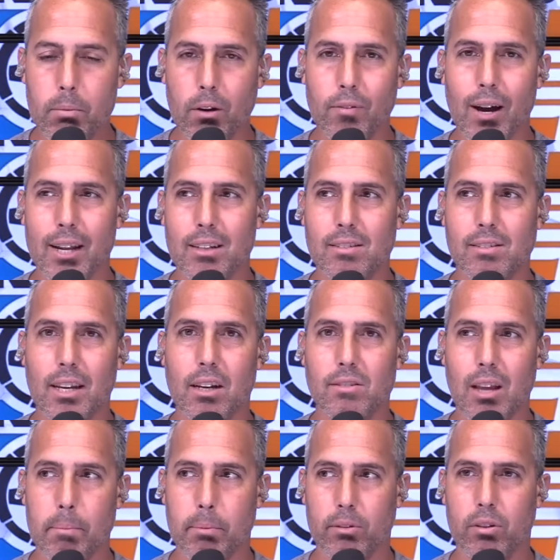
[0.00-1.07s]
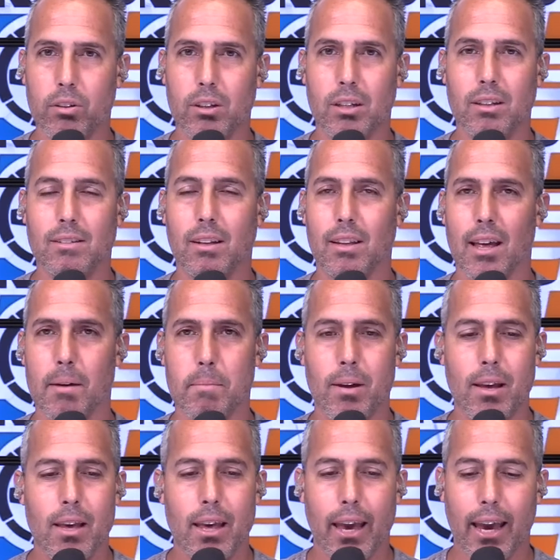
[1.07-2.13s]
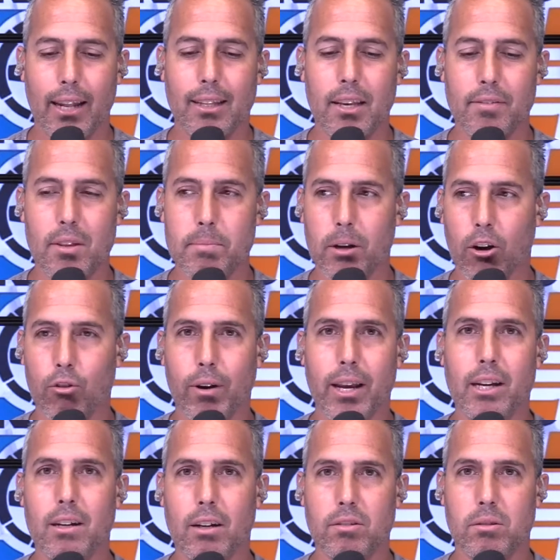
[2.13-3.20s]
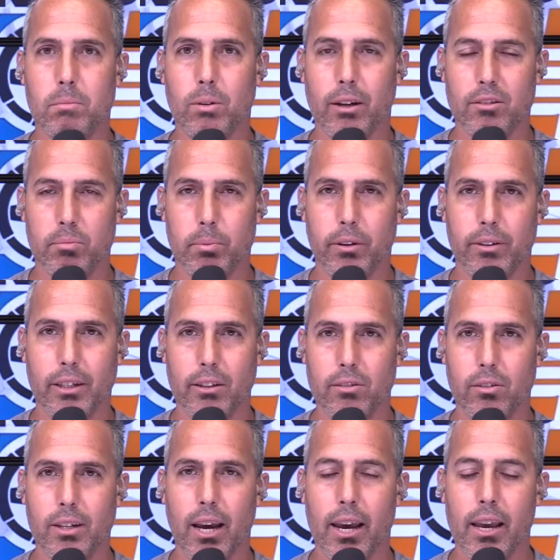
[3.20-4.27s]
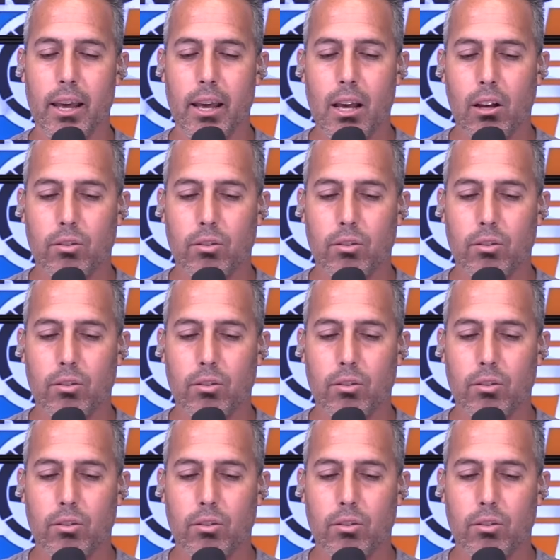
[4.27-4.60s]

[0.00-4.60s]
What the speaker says: provide a sales opportunity to them, and give them a great customer experience, okay?